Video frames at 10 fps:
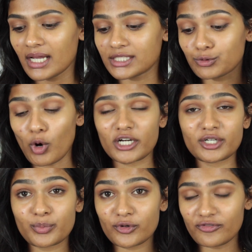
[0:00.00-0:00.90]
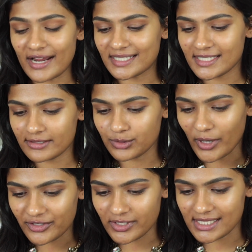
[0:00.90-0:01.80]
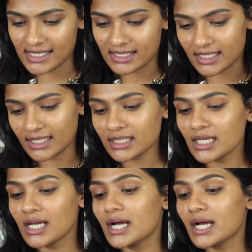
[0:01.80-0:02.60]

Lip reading: It's waterproof and sweat resistant.